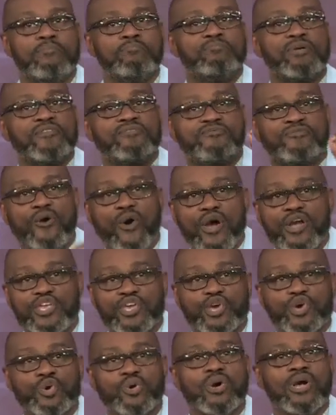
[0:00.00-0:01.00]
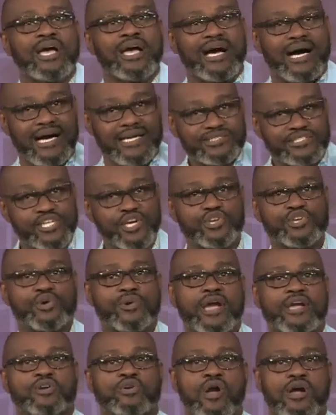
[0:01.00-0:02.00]
before you until you
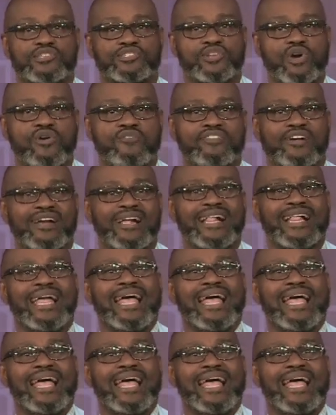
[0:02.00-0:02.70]
had crossed over.